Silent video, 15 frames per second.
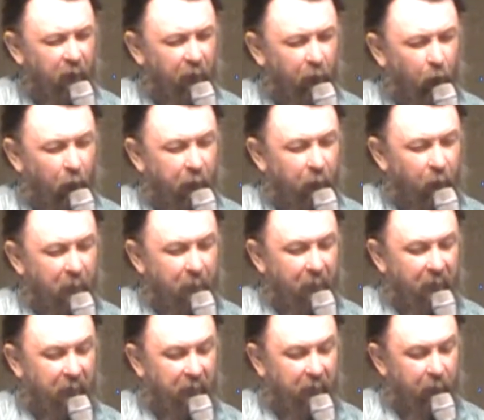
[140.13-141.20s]
And Lord, that we
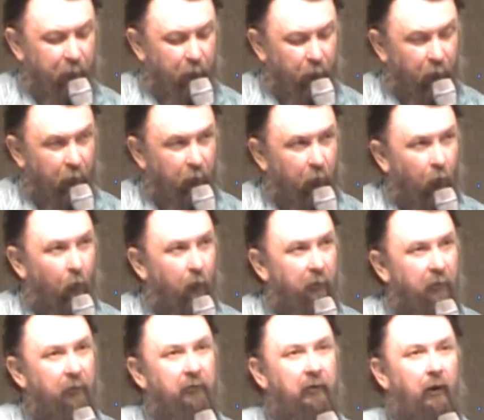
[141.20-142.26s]
may give you the
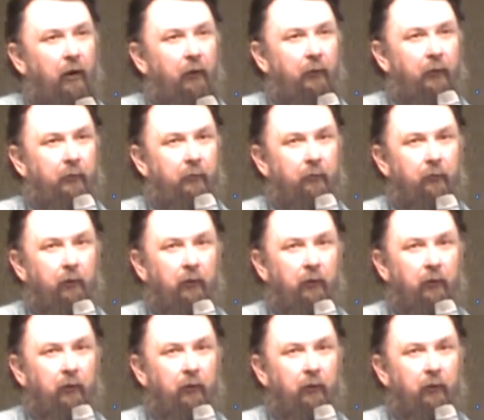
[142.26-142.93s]
glory and the honor